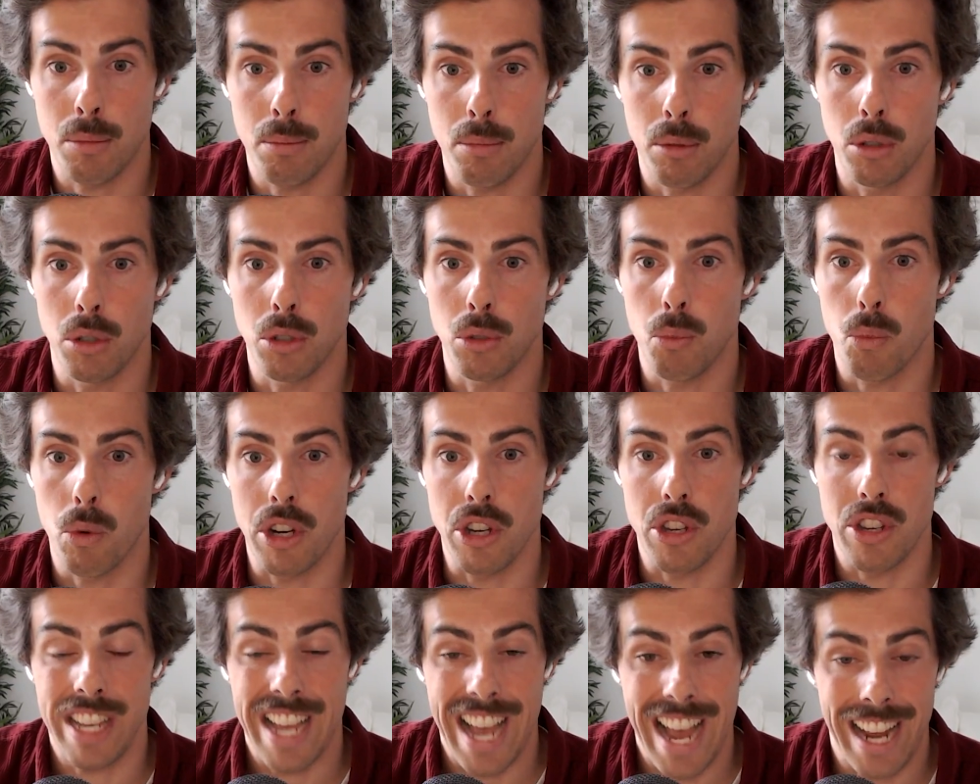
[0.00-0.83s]
point where
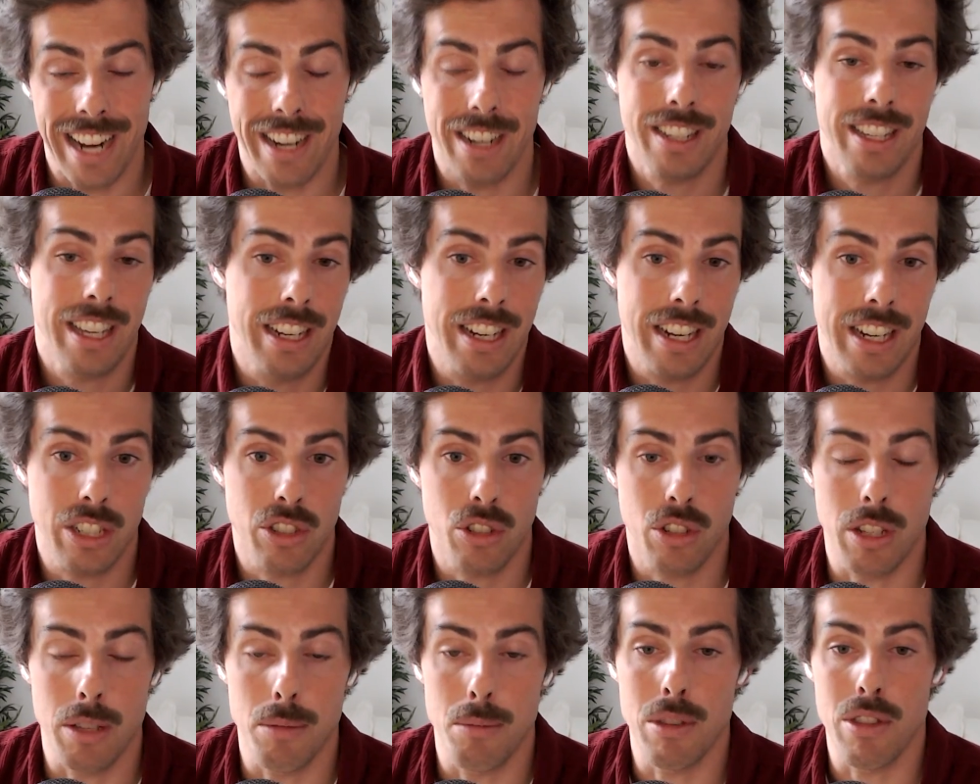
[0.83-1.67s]
you can
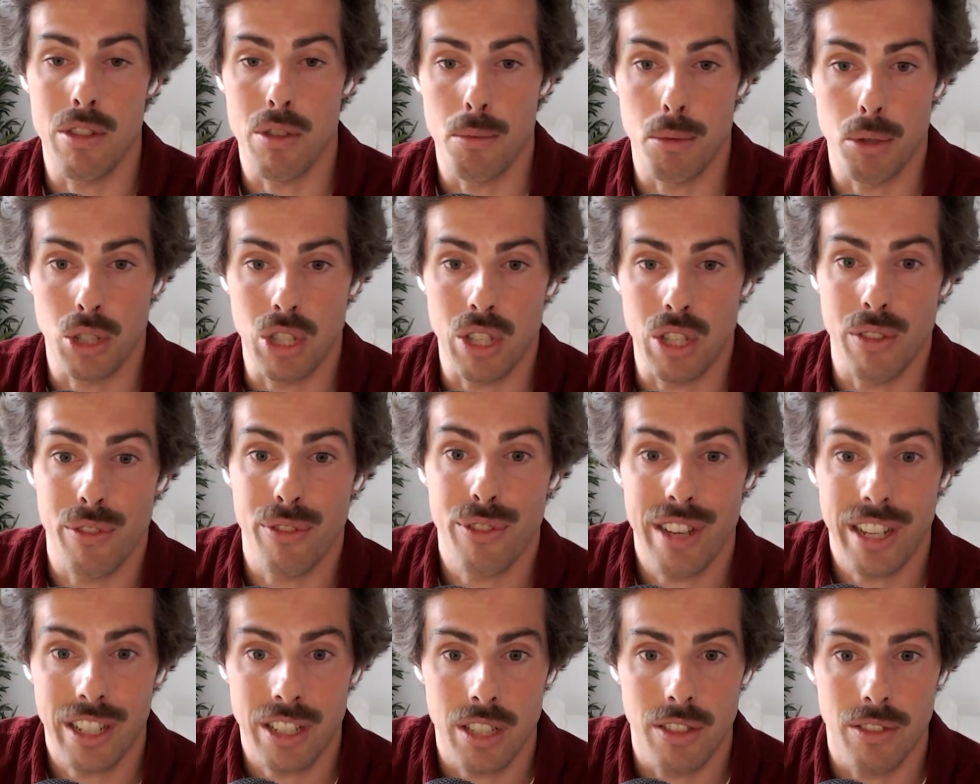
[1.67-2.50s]
actually be the most
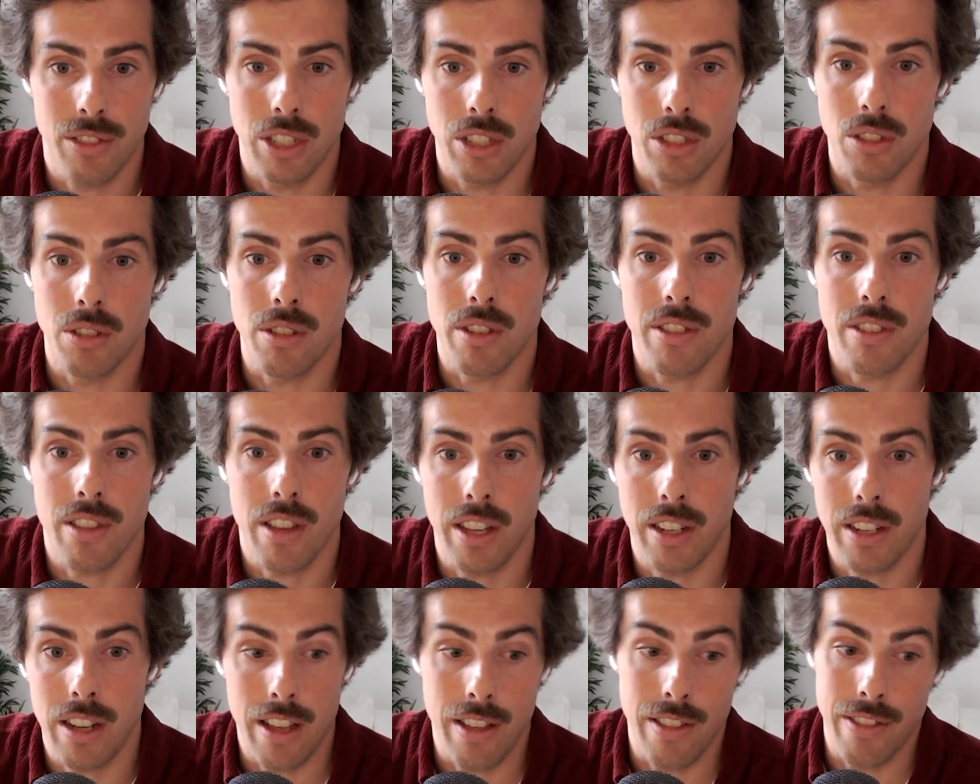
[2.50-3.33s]
effective in doing
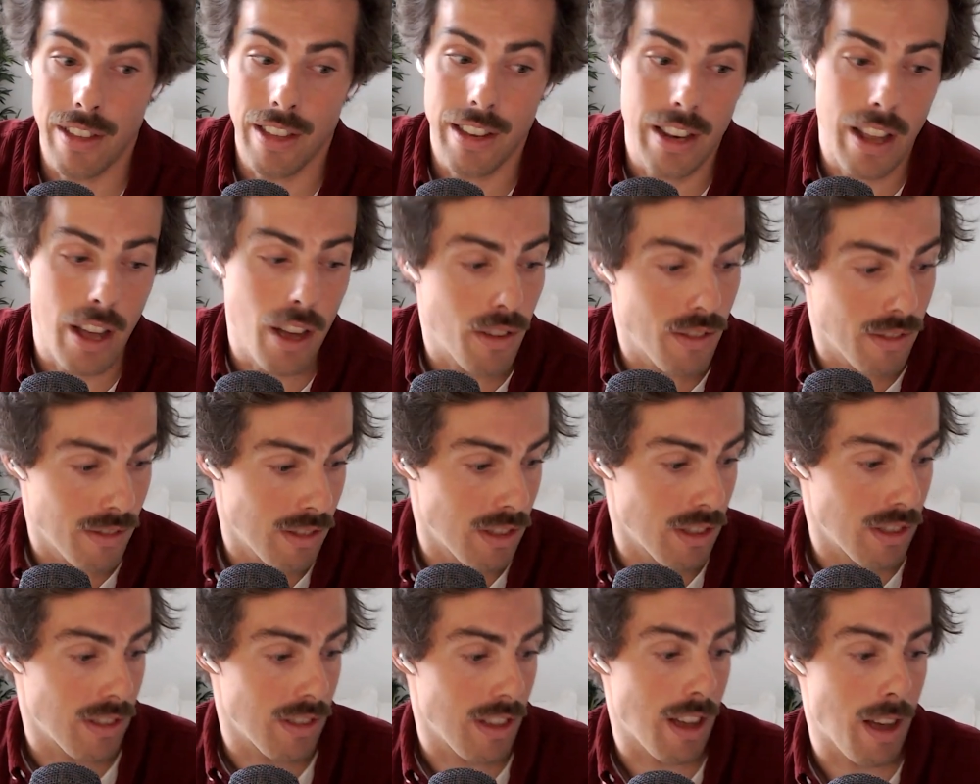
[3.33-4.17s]
that. And then
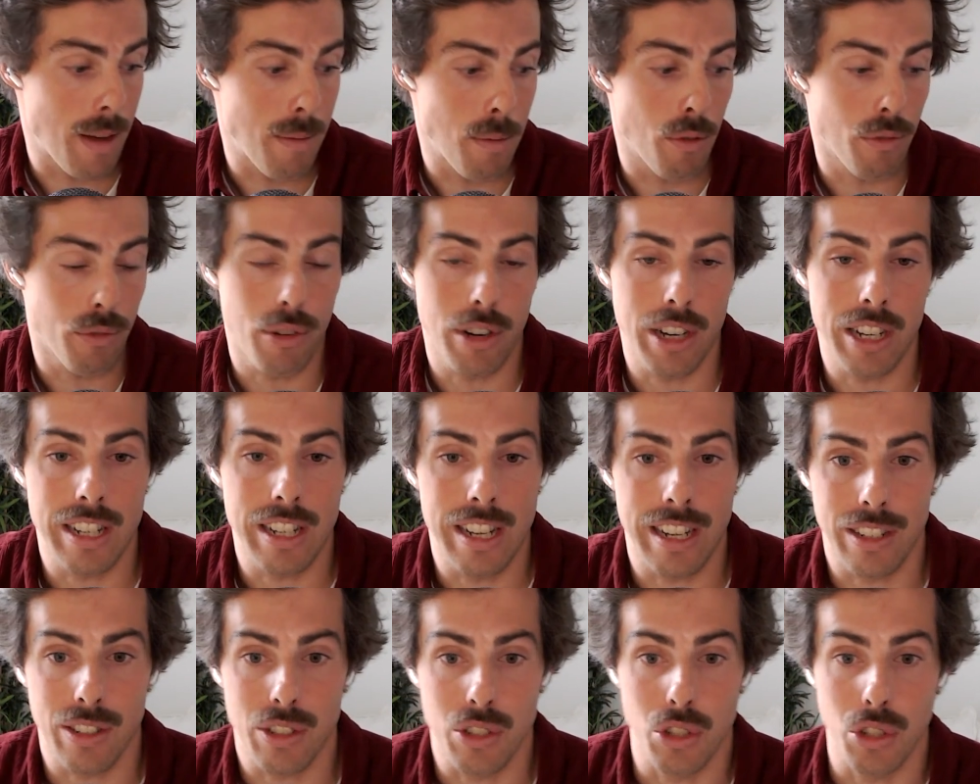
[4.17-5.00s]
I'm afraid
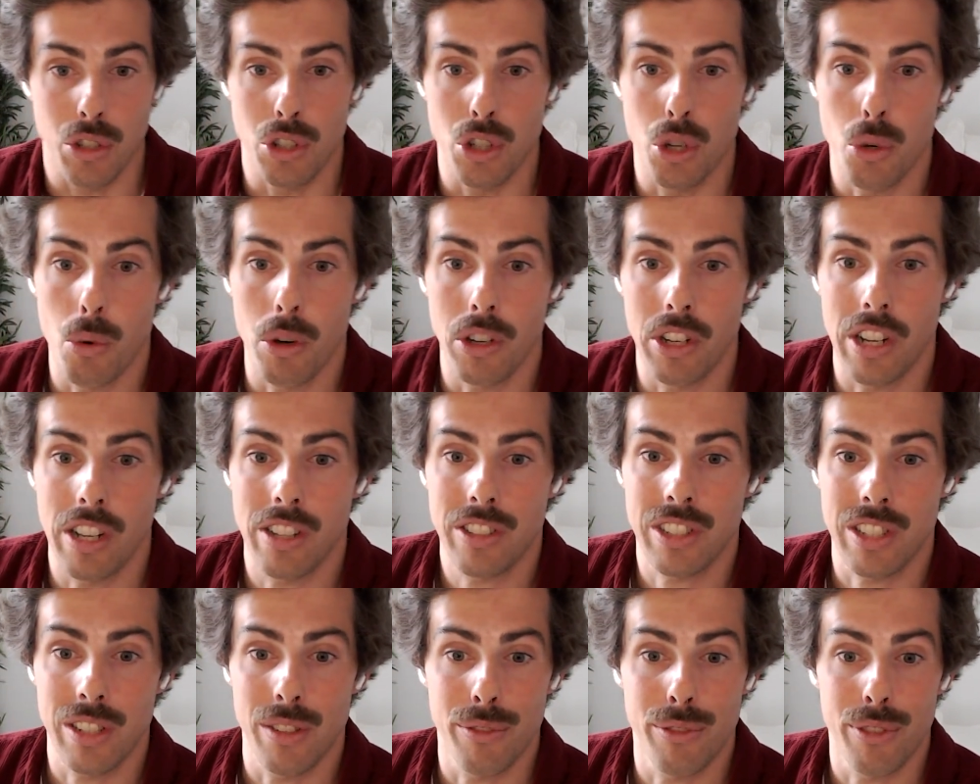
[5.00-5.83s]
that, no one else
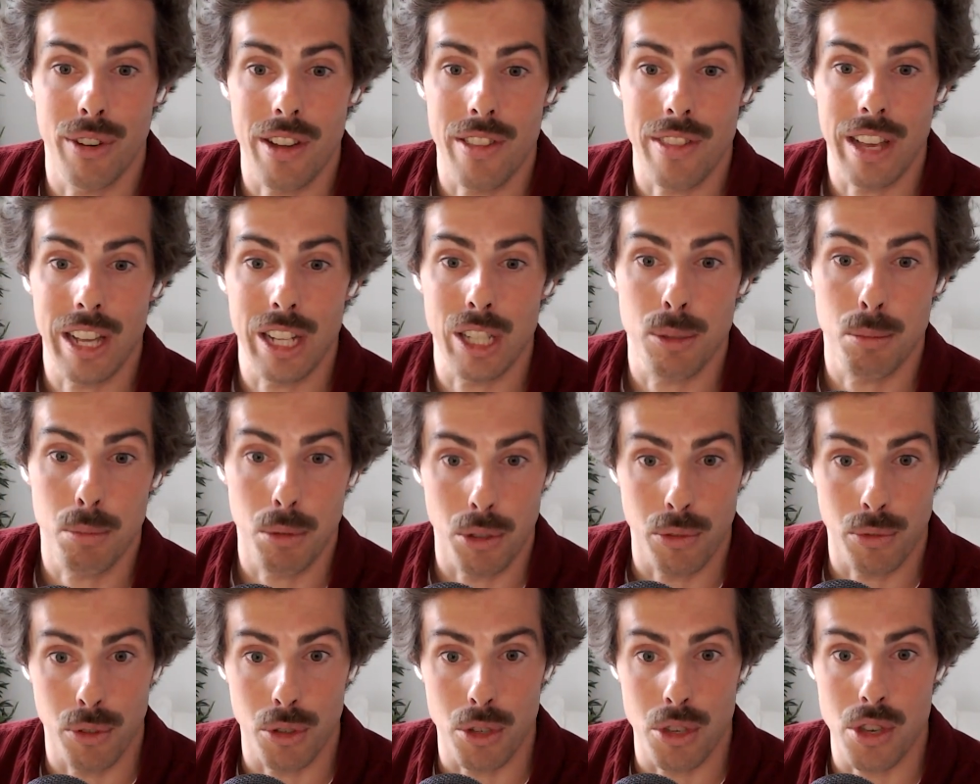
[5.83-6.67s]
can find that spot
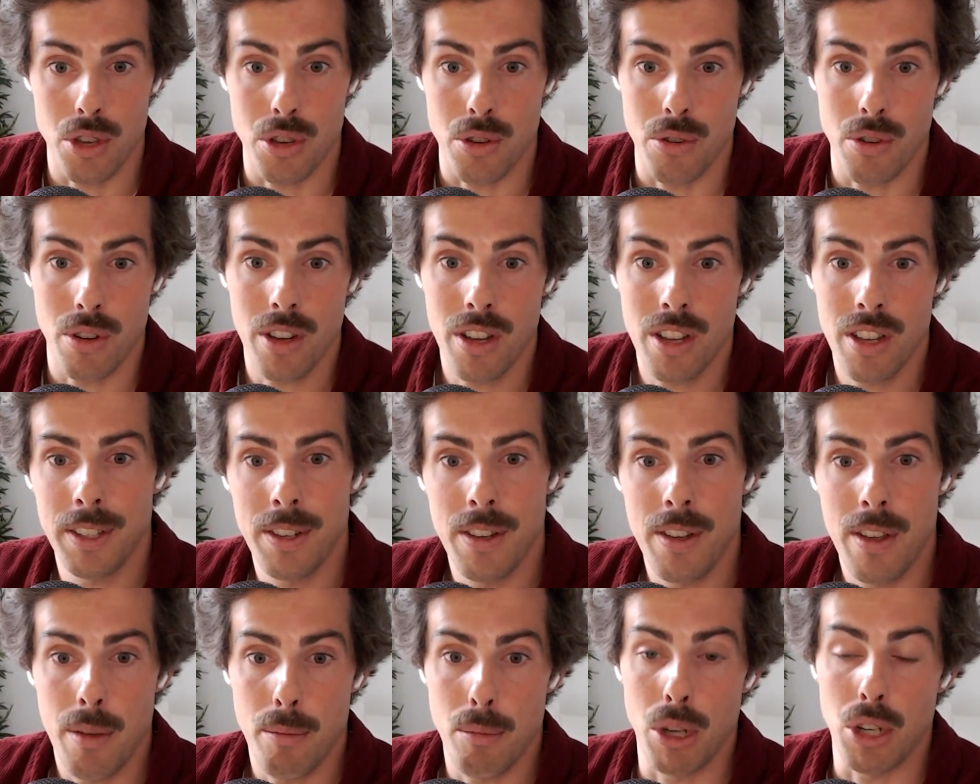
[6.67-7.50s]
for you,
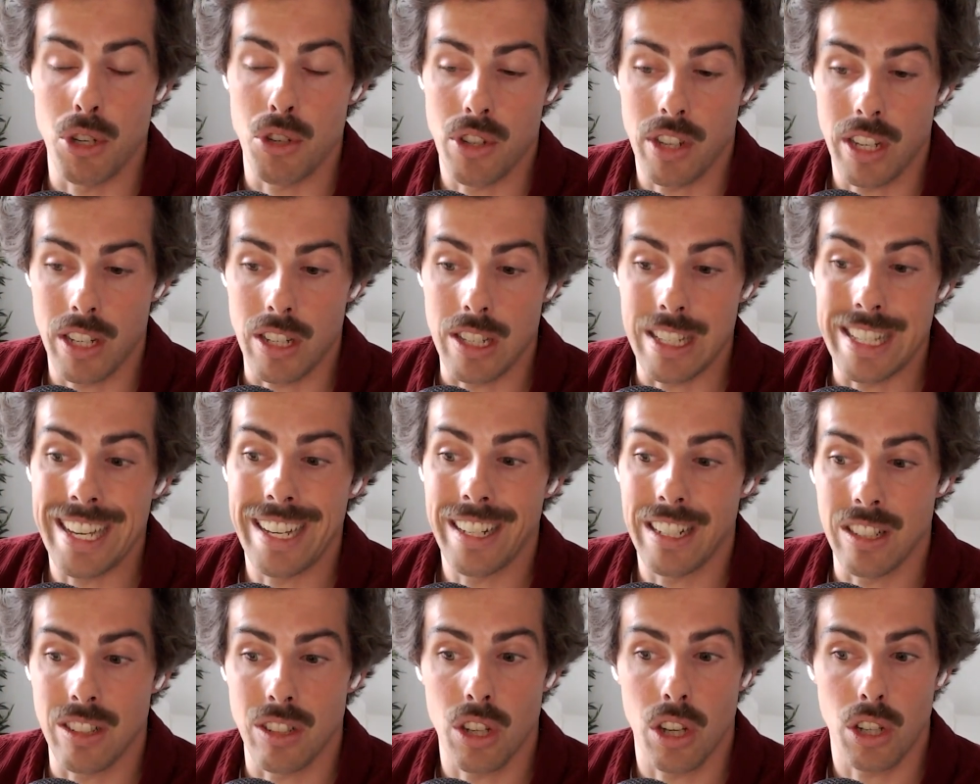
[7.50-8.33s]
but you can get
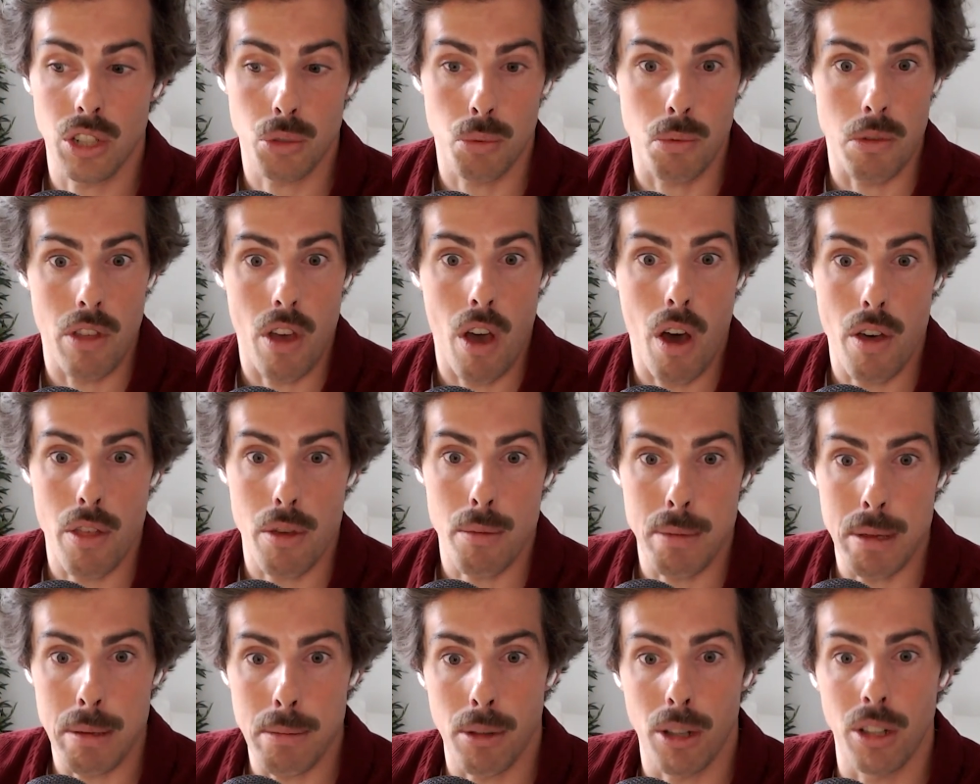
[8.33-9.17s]
in touch with other
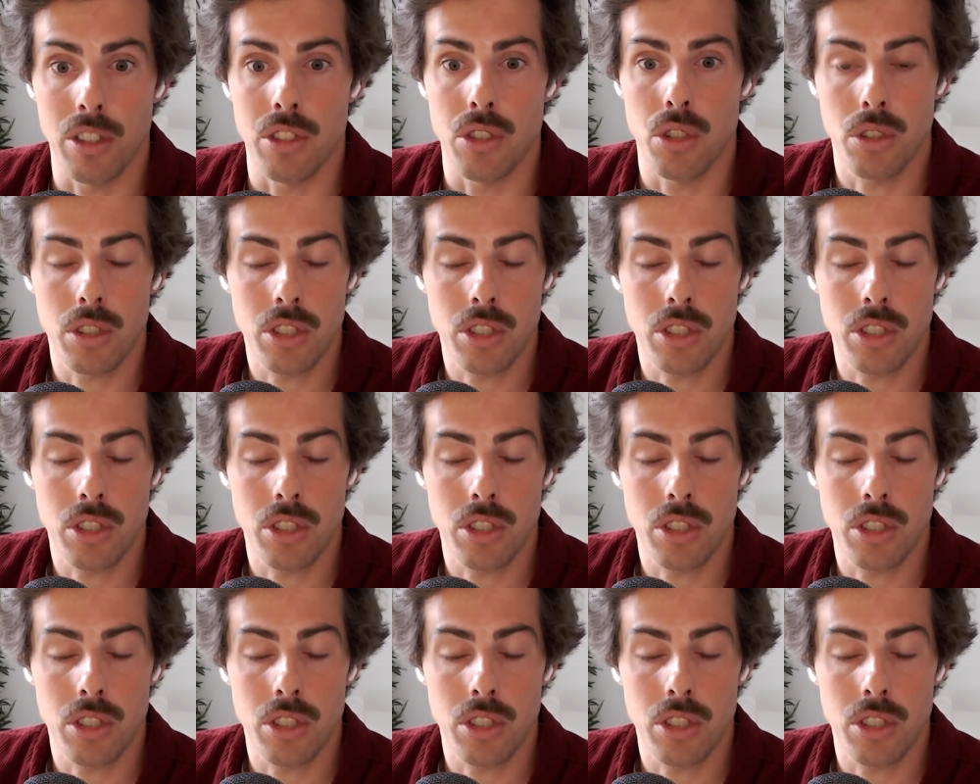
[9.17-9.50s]
people in your